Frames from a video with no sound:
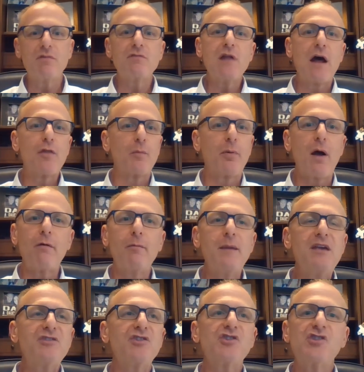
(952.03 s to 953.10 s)
Now, the problem
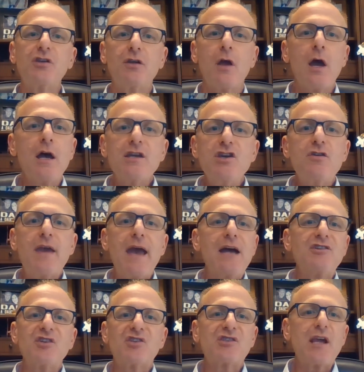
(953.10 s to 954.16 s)
is you can't
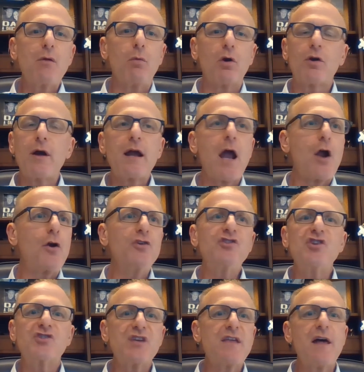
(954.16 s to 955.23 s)
just say, well, Craig, I heard you
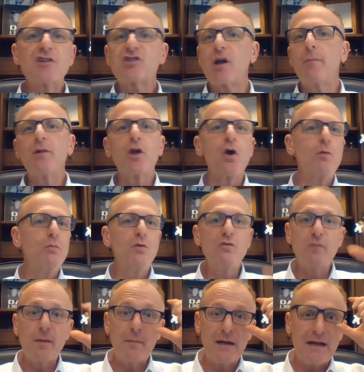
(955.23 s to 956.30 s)
say that, so I'm going to go move my
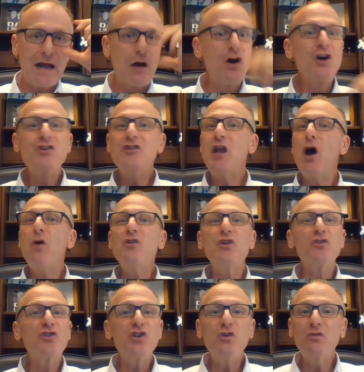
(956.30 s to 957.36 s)
money out. No, you're
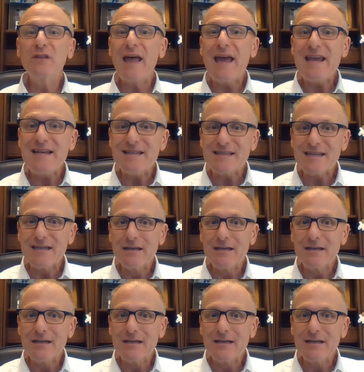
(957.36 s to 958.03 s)
too late.